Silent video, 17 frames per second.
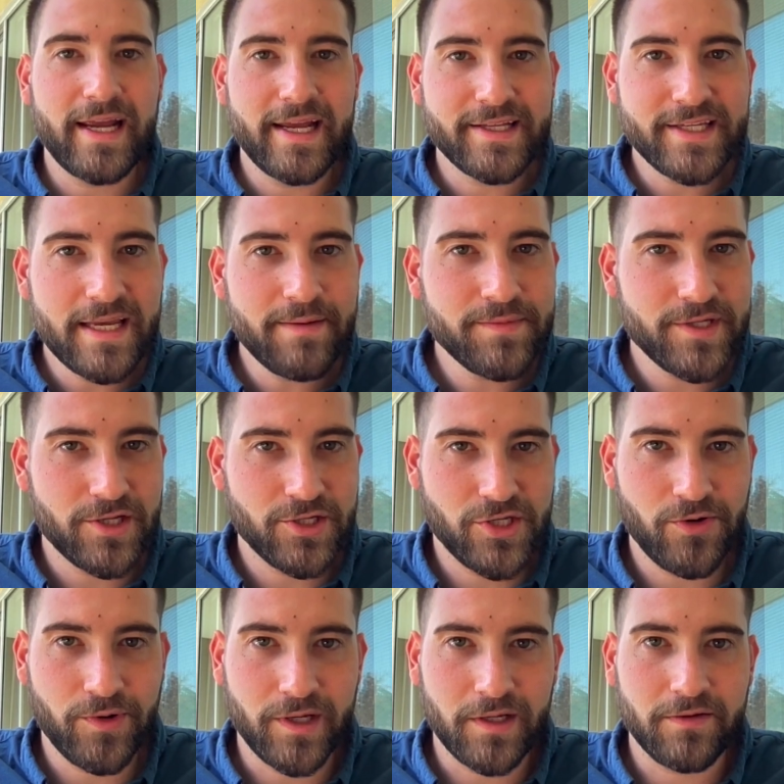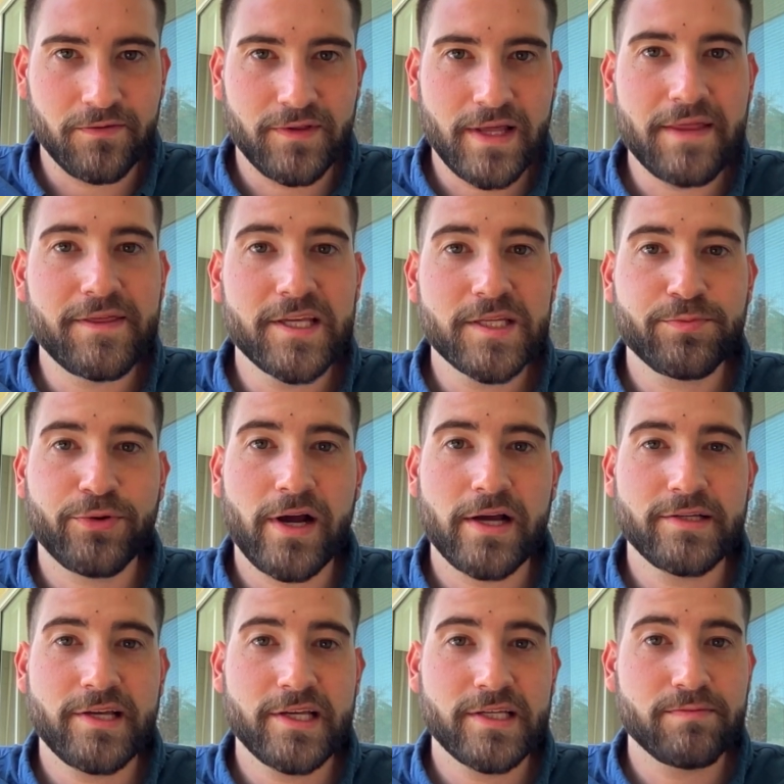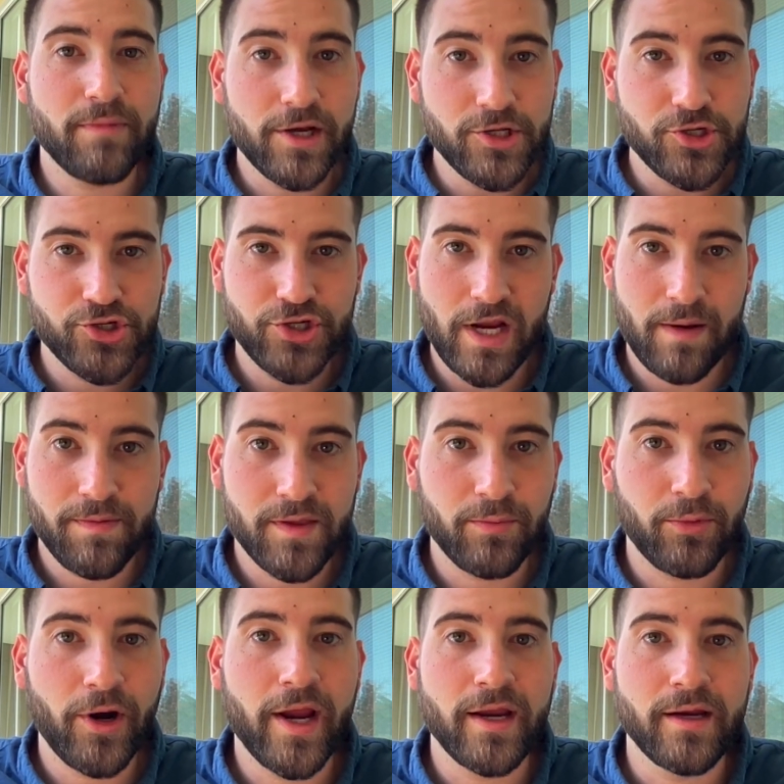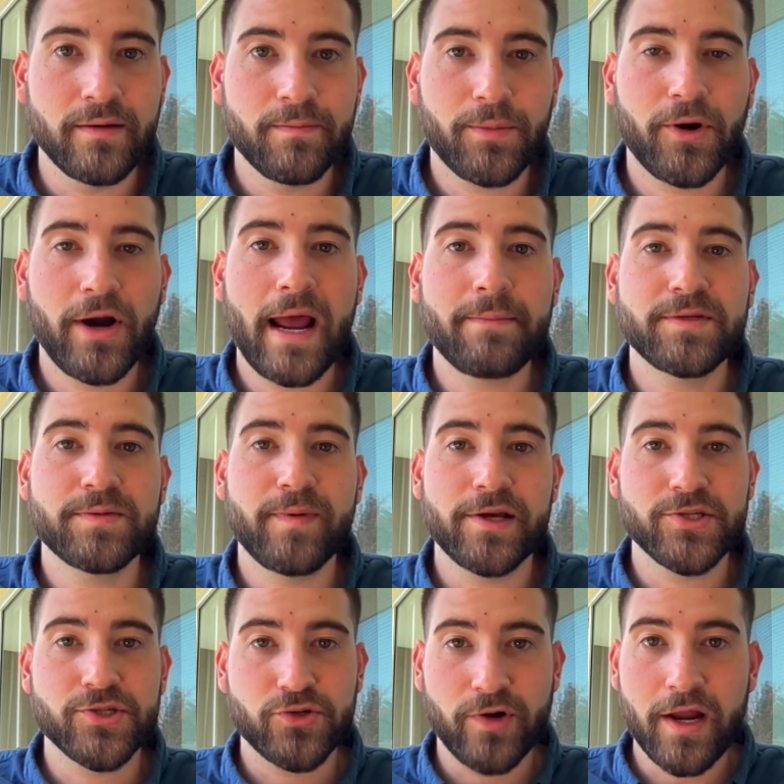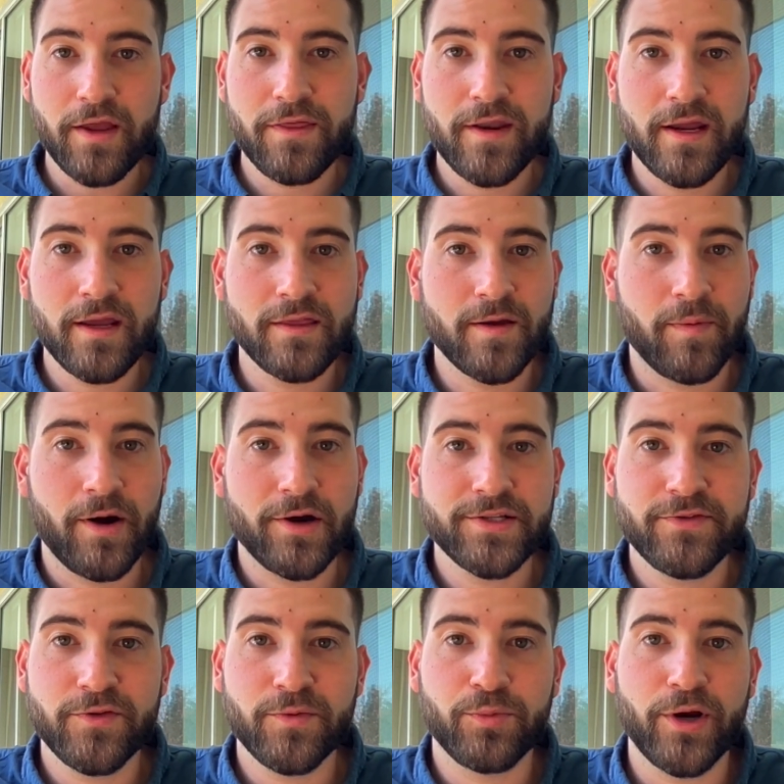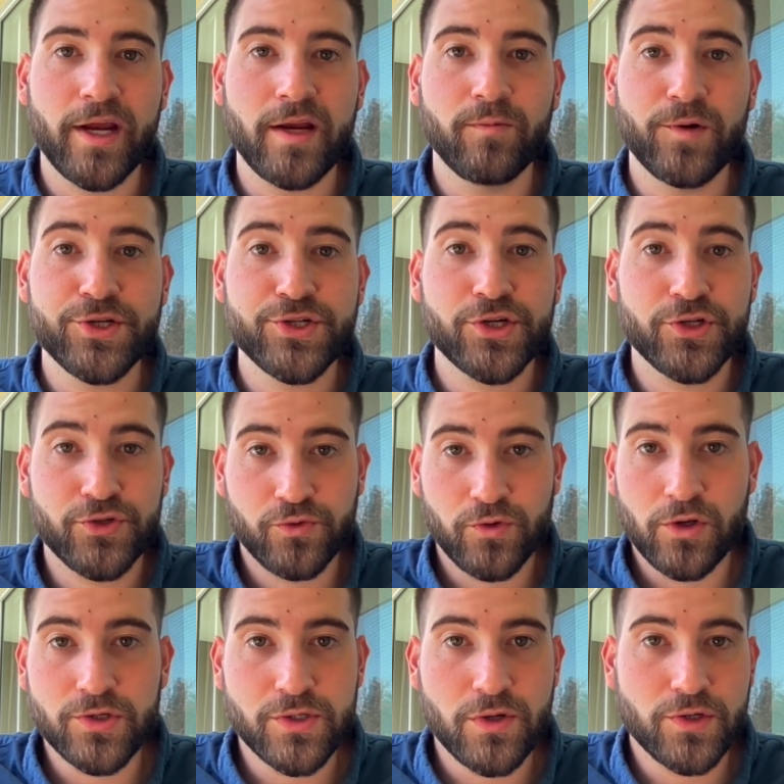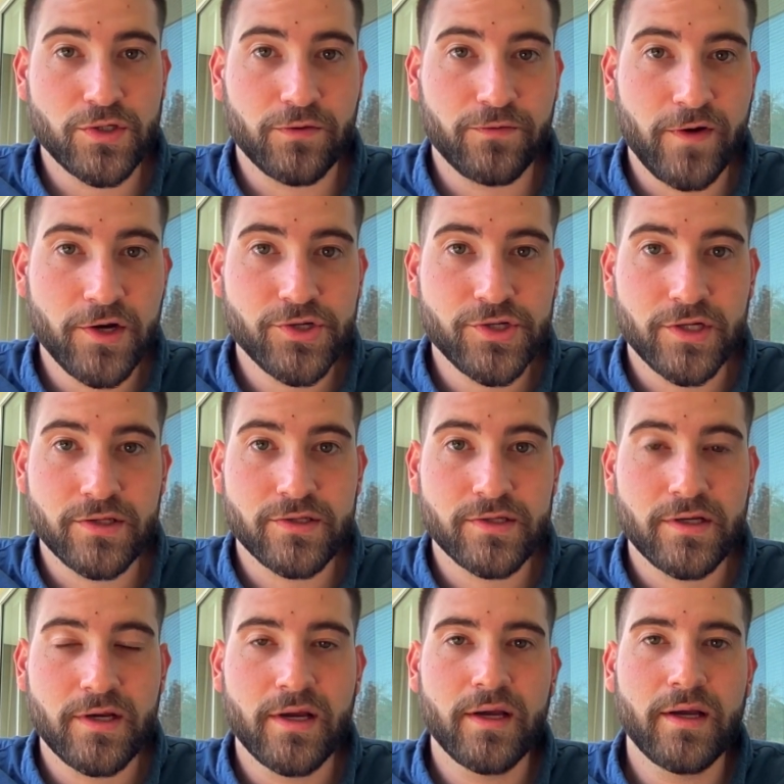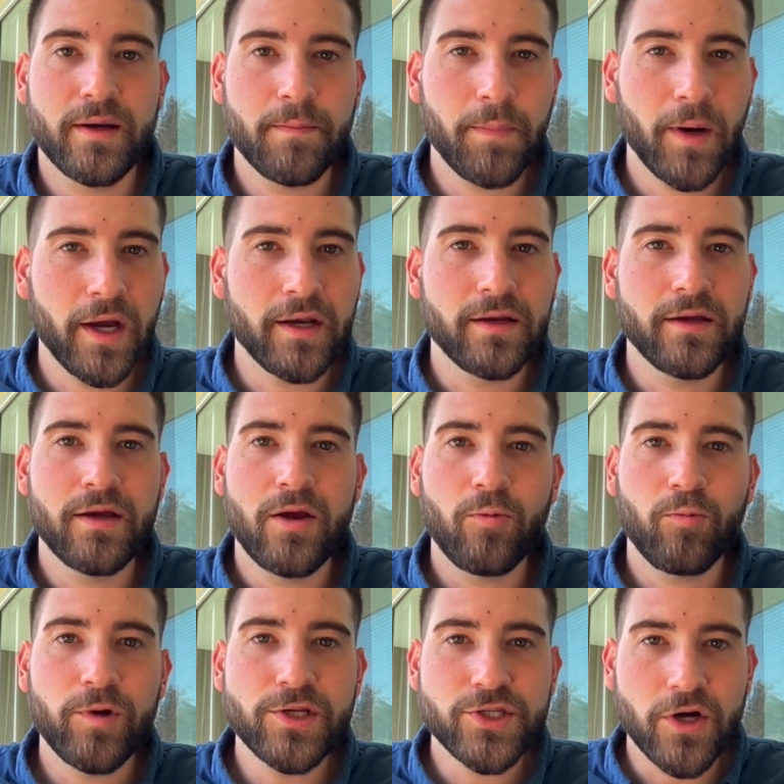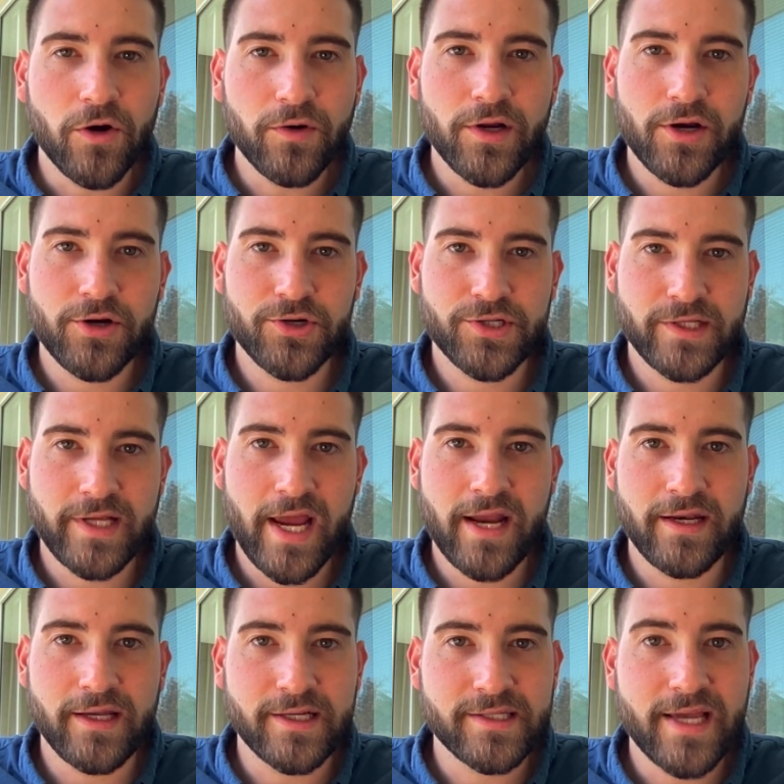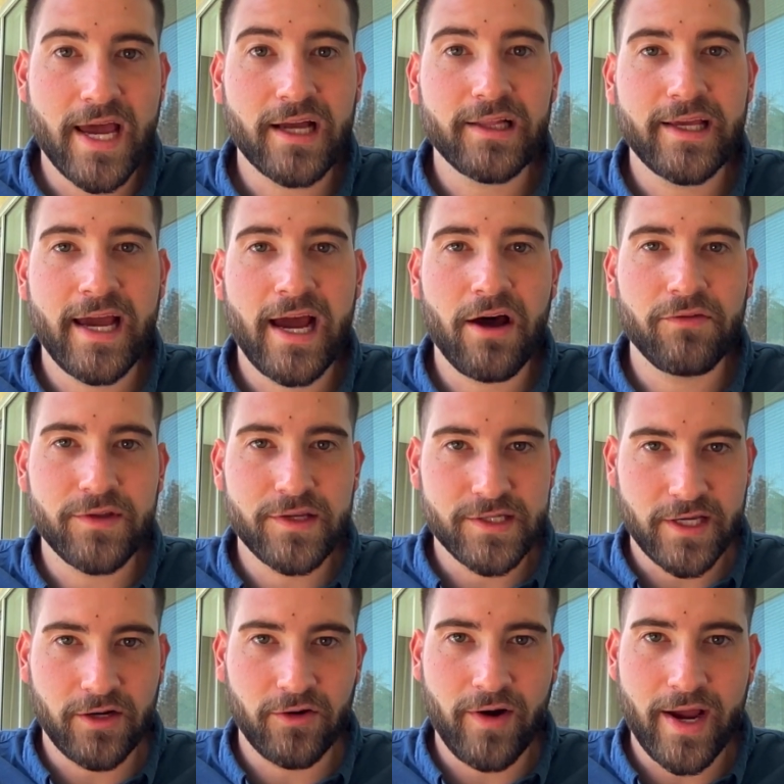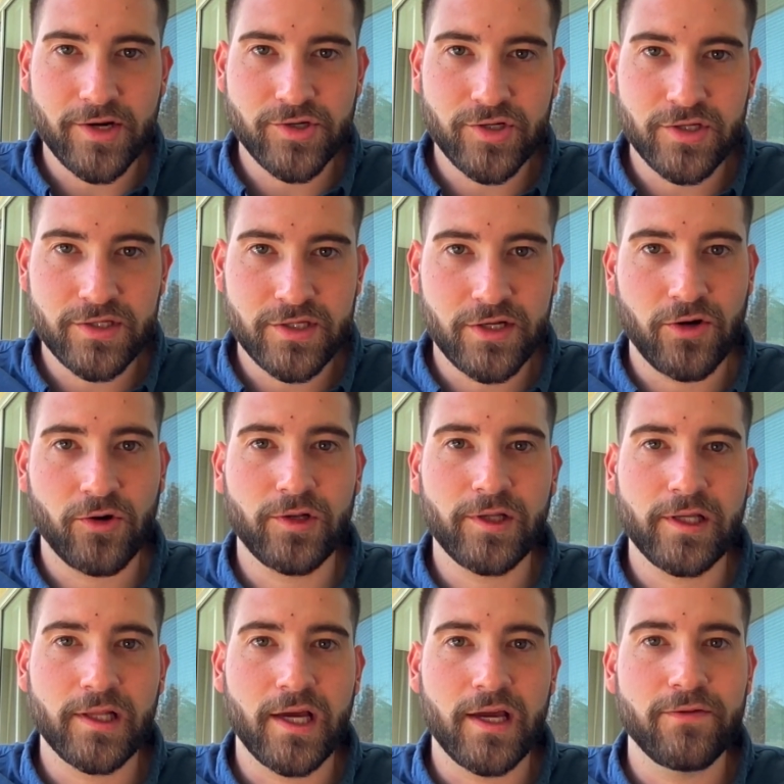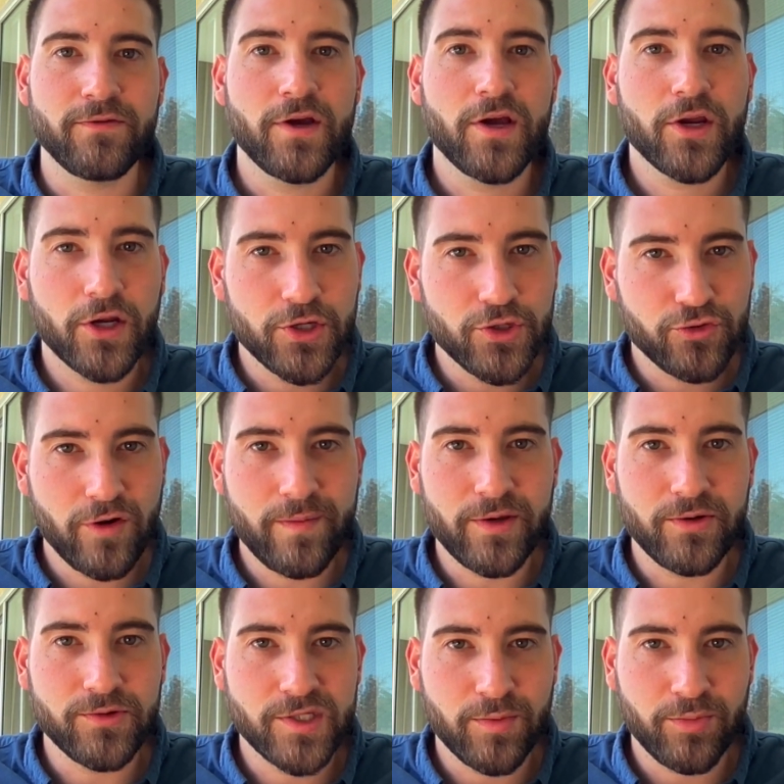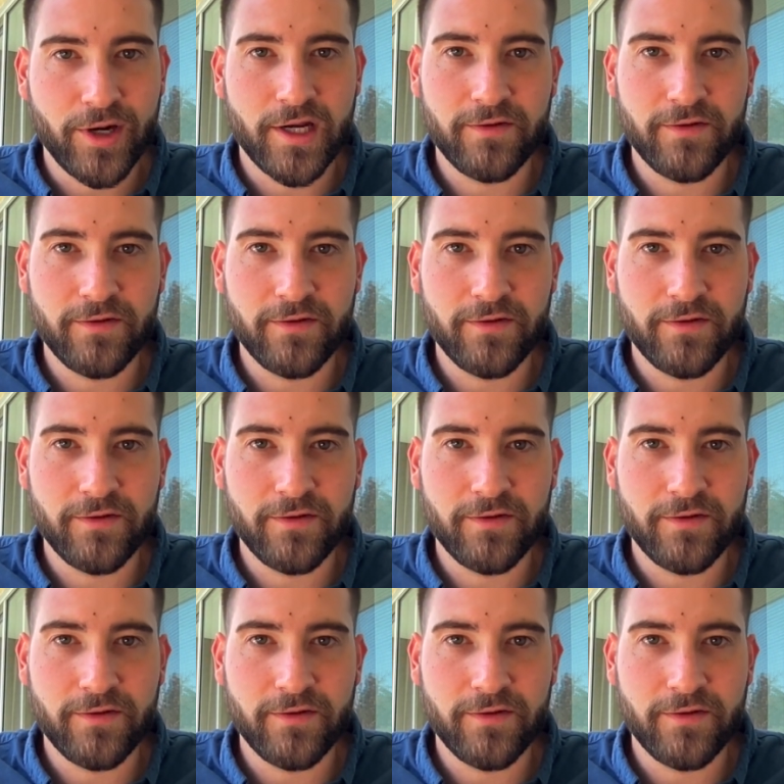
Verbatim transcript: It seems intuitive that this process might shape the brain, perhaps by strengthening the parts of the brain which control social functions. But we don't understand exactly how these interactions in early life contribute to brain